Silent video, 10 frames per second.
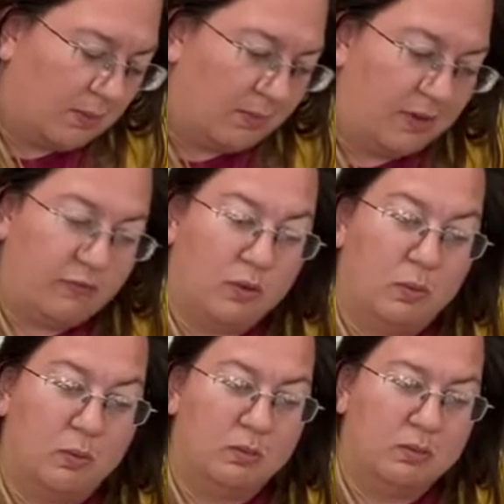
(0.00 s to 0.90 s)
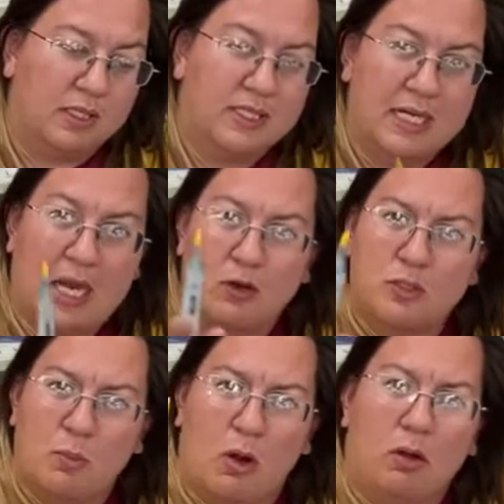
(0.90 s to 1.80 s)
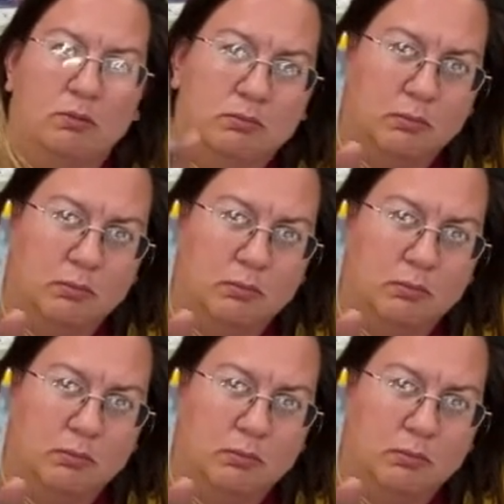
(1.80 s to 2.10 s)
If you can take out a small